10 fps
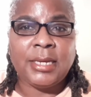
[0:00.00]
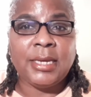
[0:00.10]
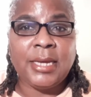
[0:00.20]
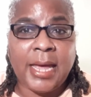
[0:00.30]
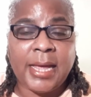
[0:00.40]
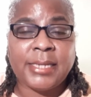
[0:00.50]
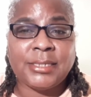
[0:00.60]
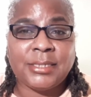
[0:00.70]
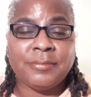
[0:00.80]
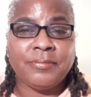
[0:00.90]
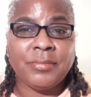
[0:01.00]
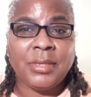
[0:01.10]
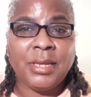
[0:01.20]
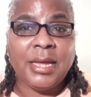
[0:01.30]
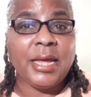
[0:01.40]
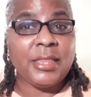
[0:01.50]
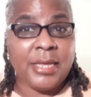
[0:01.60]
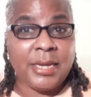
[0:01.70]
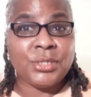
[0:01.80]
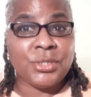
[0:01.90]
he has, and
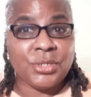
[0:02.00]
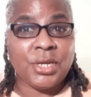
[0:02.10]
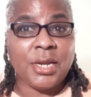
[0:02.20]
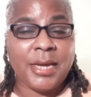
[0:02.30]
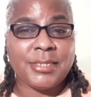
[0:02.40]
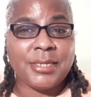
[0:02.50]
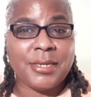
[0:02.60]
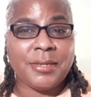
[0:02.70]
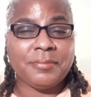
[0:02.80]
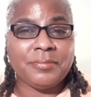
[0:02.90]
that is his son Isaac.